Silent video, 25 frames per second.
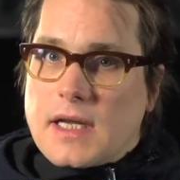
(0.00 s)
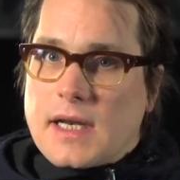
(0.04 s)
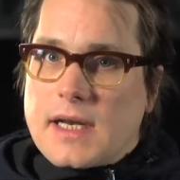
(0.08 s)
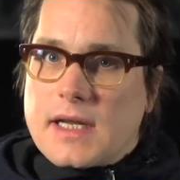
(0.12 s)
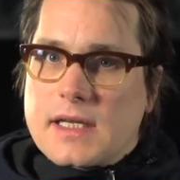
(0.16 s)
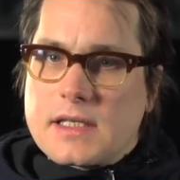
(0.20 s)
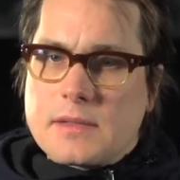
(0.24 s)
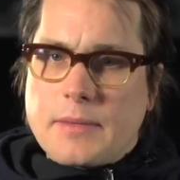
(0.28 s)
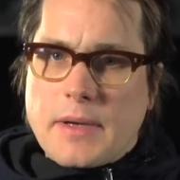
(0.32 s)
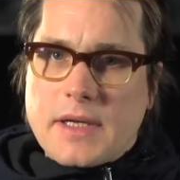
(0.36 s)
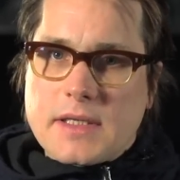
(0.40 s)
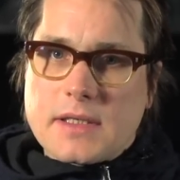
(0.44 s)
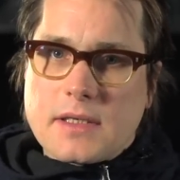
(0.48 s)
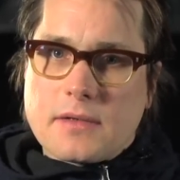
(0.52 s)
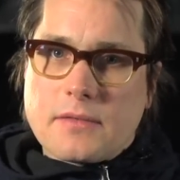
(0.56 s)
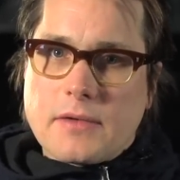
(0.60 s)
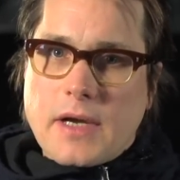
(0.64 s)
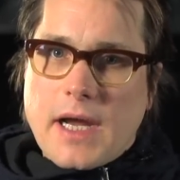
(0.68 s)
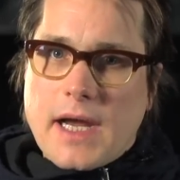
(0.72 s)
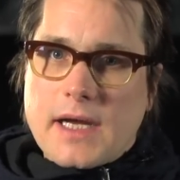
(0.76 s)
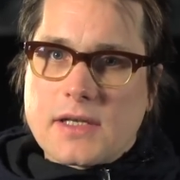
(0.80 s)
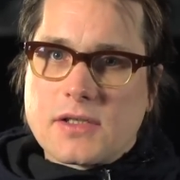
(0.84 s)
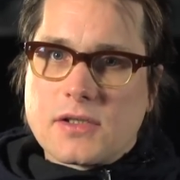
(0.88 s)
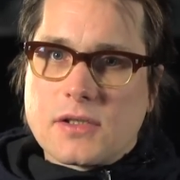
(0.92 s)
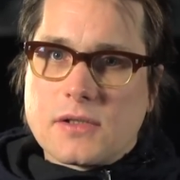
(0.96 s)
unexpected
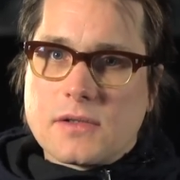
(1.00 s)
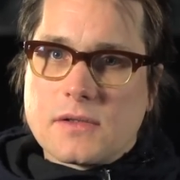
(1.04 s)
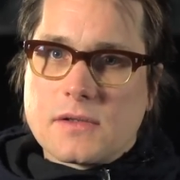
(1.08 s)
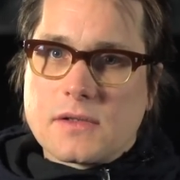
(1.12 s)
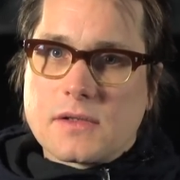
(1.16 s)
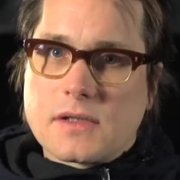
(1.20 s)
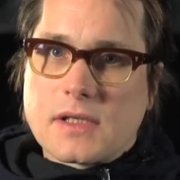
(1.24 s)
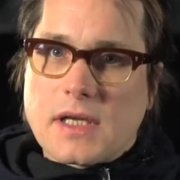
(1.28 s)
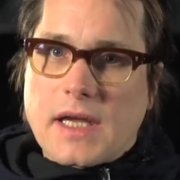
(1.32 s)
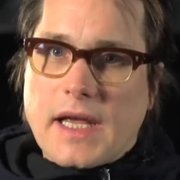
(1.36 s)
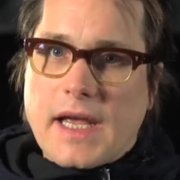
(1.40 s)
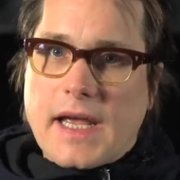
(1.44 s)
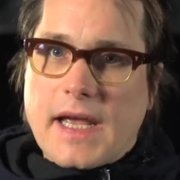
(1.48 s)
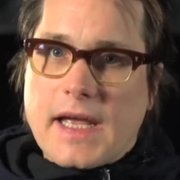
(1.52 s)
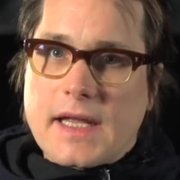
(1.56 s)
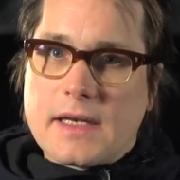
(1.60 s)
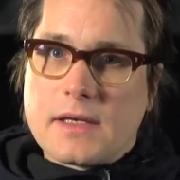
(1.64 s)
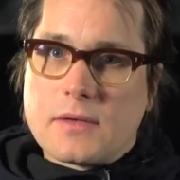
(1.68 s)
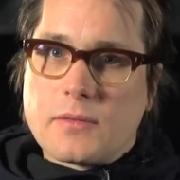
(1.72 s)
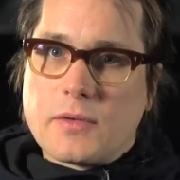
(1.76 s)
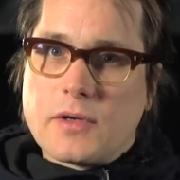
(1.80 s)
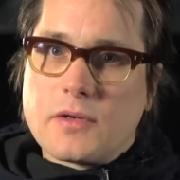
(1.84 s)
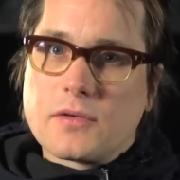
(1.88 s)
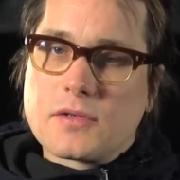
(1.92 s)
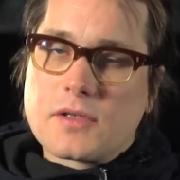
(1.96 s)
reactions.
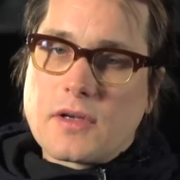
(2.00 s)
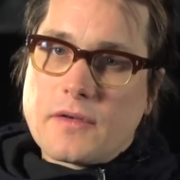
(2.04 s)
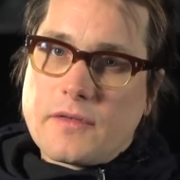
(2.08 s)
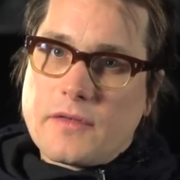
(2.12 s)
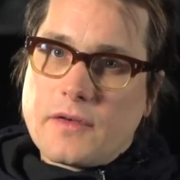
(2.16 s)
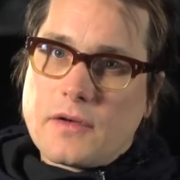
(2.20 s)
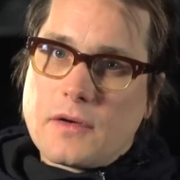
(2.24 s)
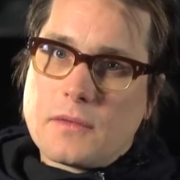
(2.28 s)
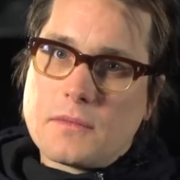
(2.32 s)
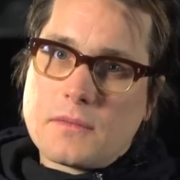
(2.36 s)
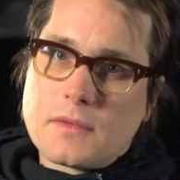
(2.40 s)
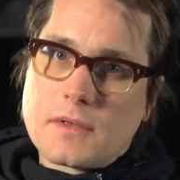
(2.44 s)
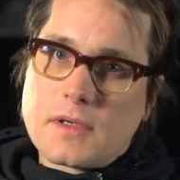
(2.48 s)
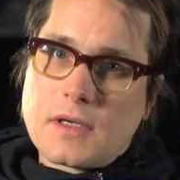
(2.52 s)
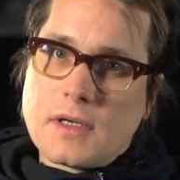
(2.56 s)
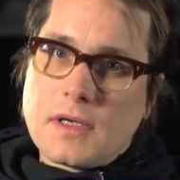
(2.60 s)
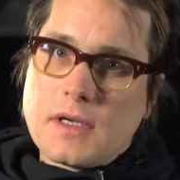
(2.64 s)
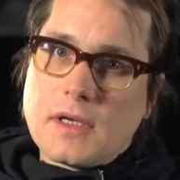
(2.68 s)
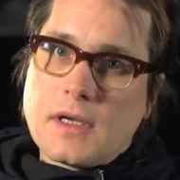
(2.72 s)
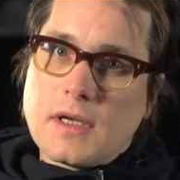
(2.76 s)
And we also filmed